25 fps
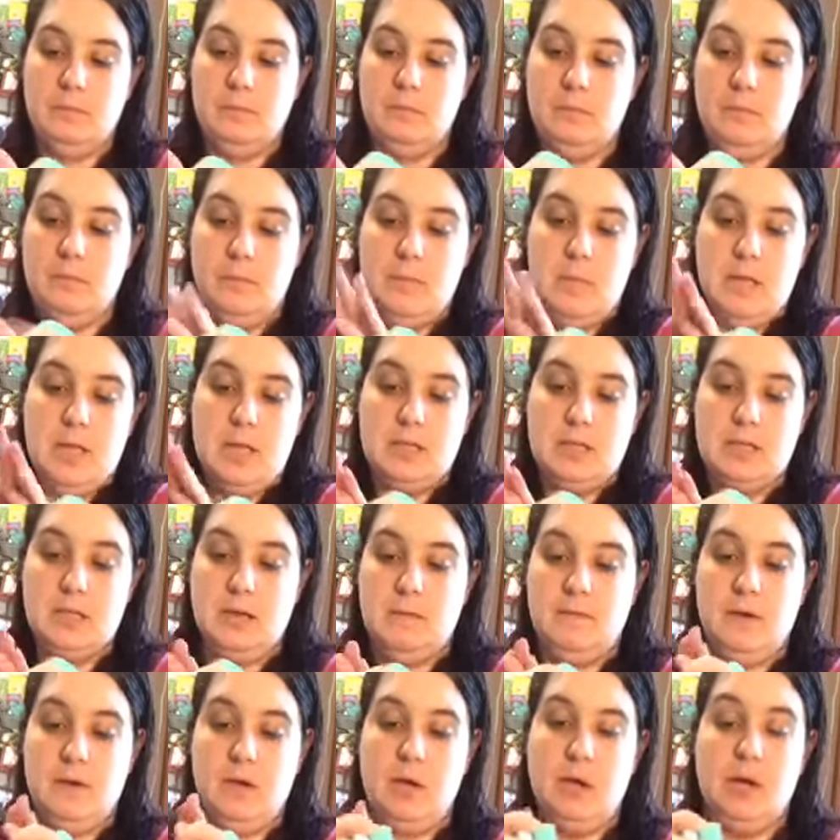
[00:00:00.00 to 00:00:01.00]
because I
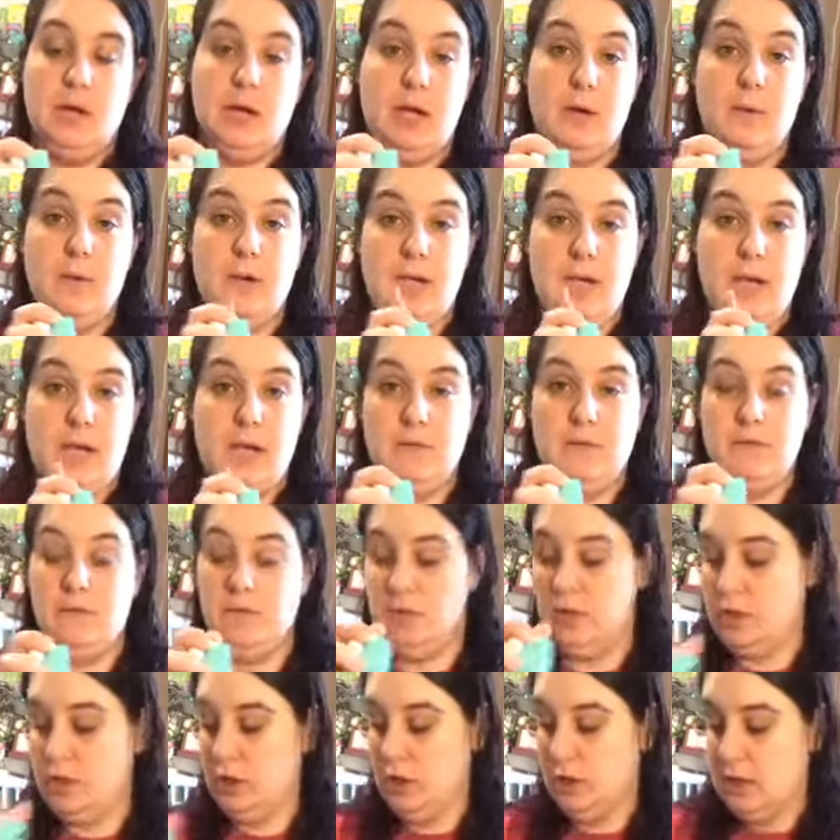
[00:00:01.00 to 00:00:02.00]
figured I would need it for
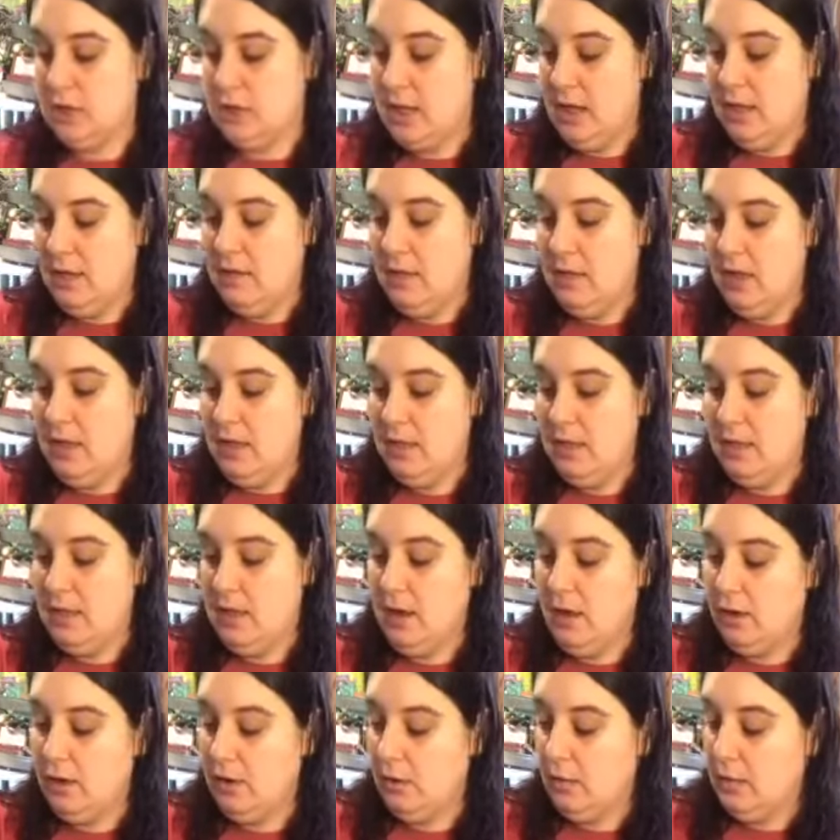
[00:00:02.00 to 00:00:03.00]
shirts. And then the
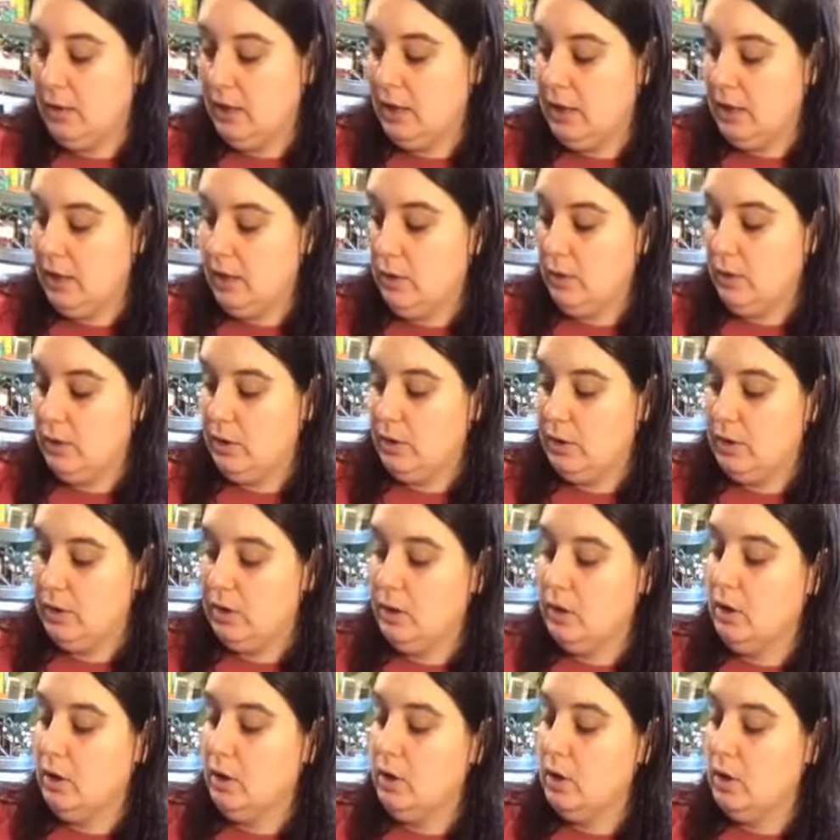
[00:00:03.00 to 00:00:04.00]
other one I ordered
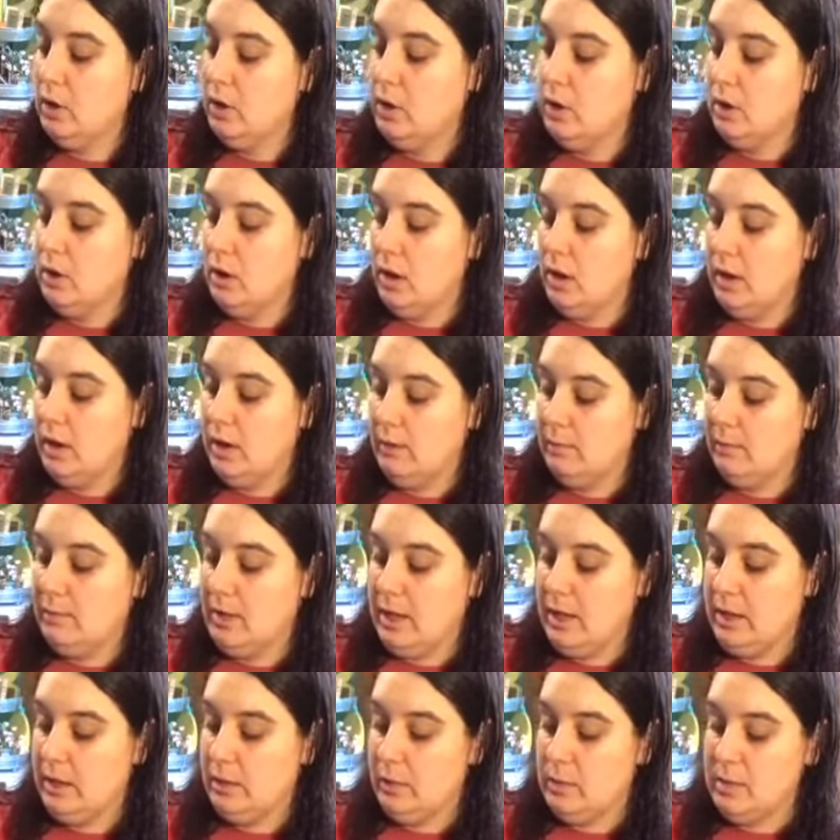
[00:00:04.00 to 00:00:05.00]

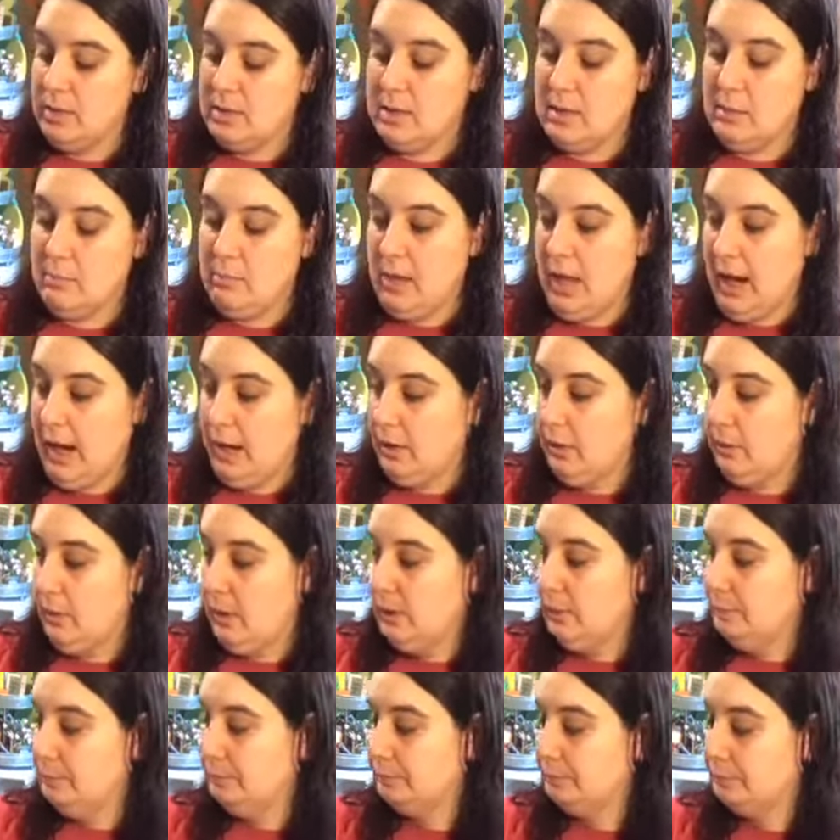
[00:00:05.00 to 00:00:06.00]
later was the black
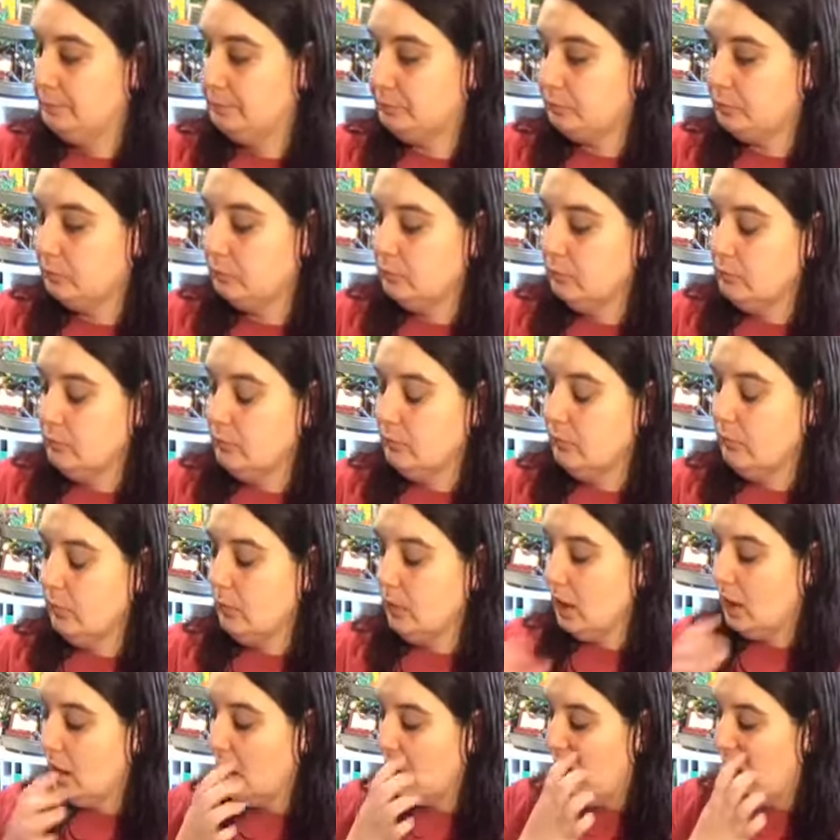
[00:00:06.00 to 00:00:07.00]
one.
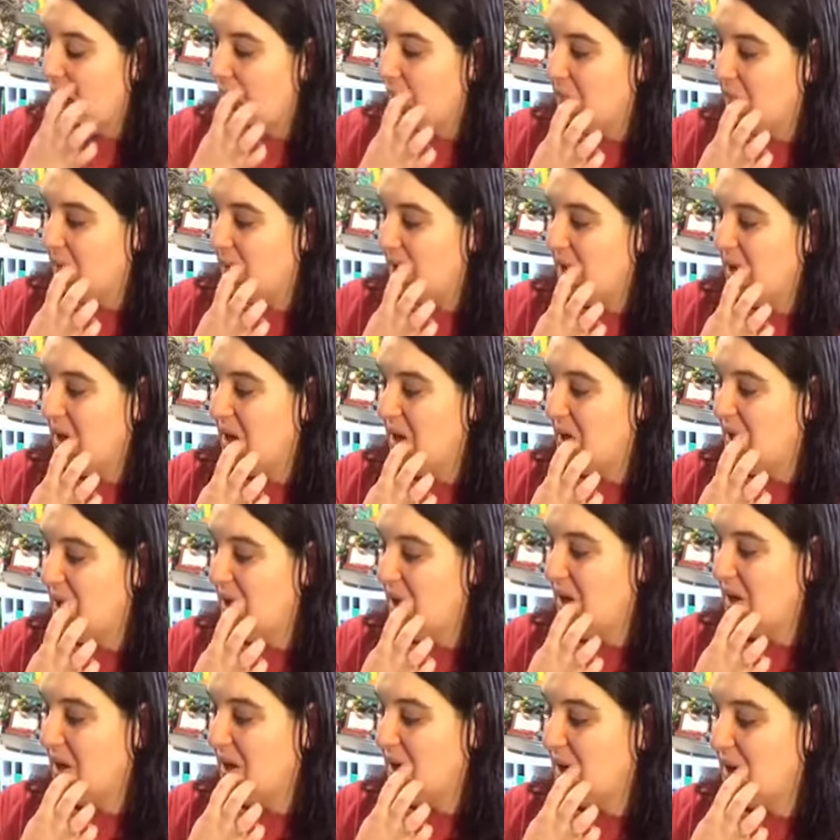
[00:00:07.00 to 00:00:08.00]

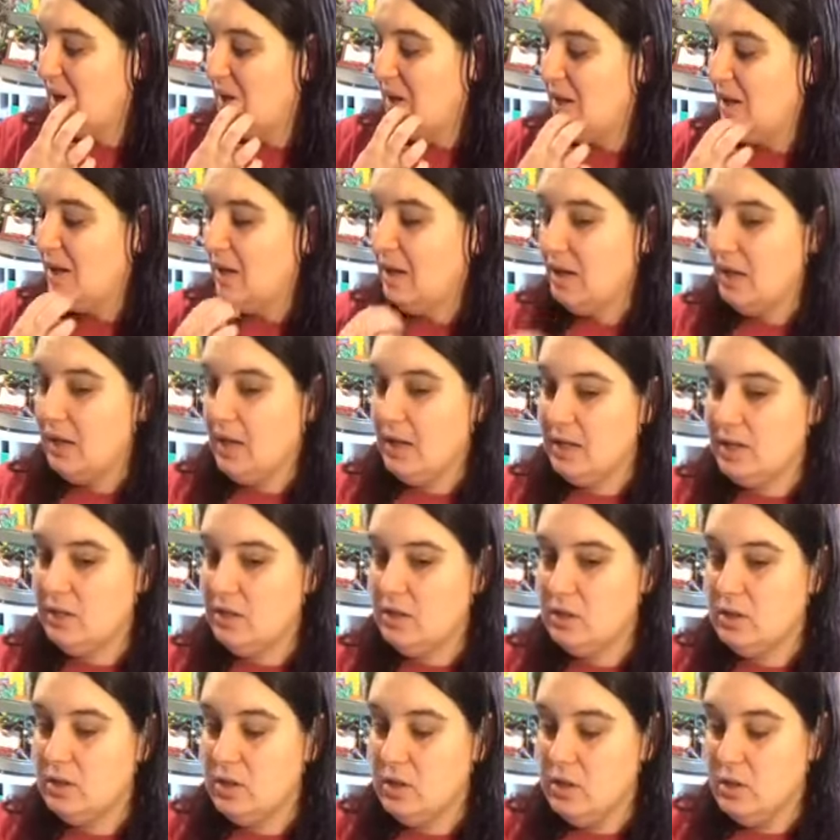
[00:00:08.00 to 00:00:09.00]
I
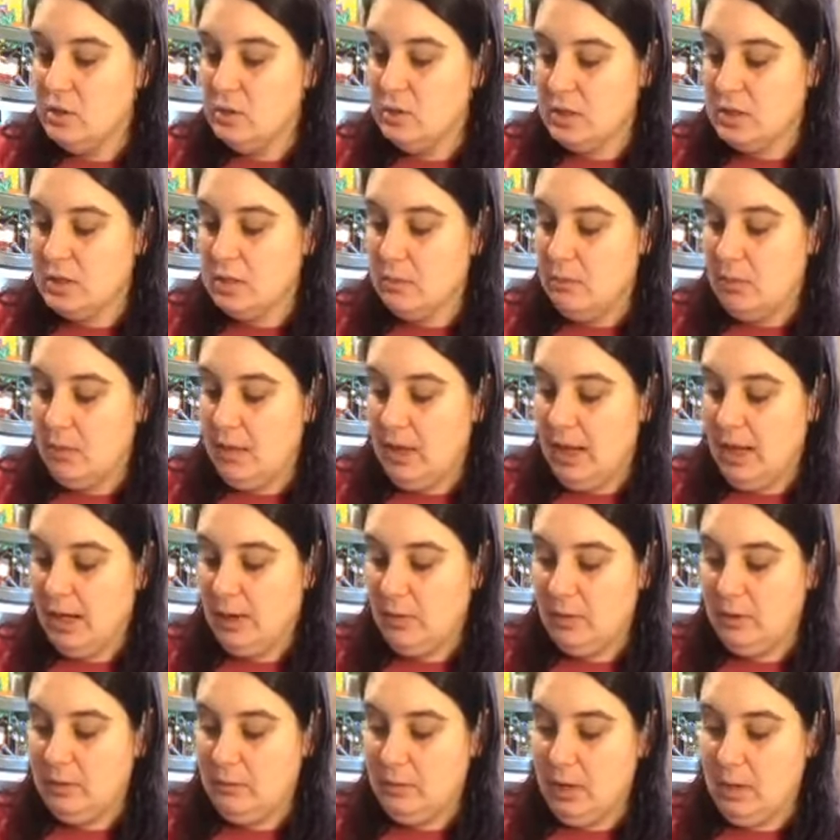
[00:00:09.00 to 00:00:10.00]
used the black
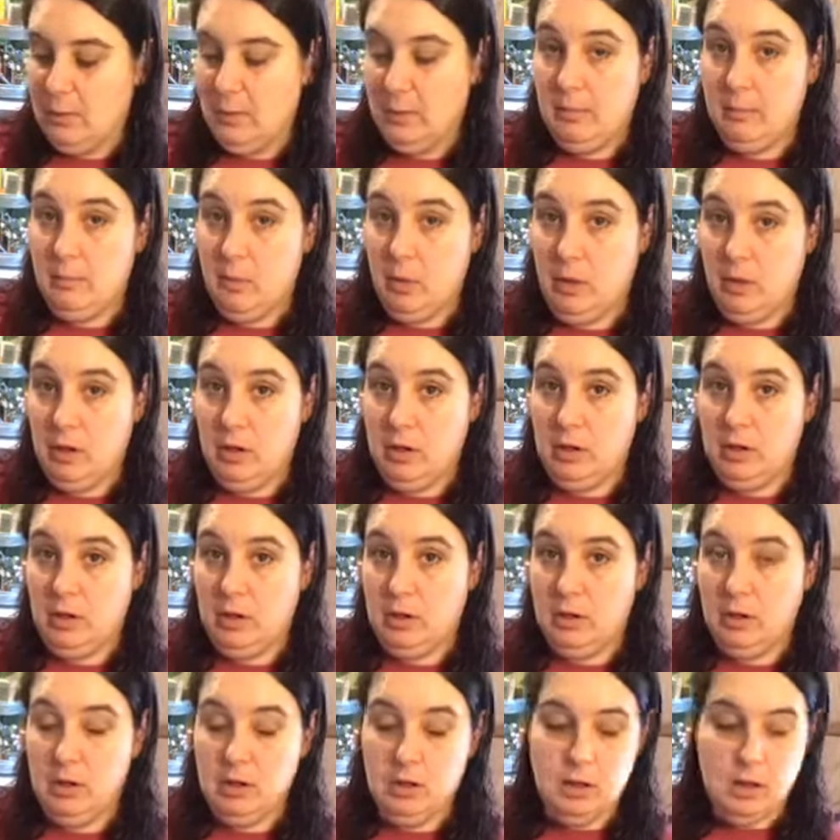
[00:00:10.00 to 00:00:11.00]
one probably more,
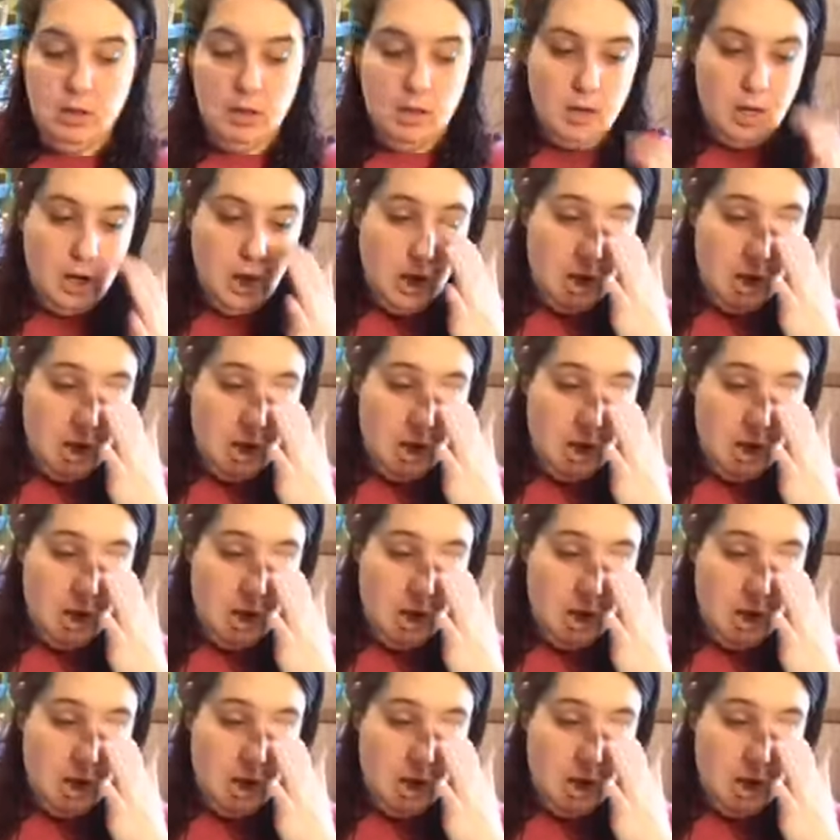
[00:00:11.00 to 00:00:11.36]
but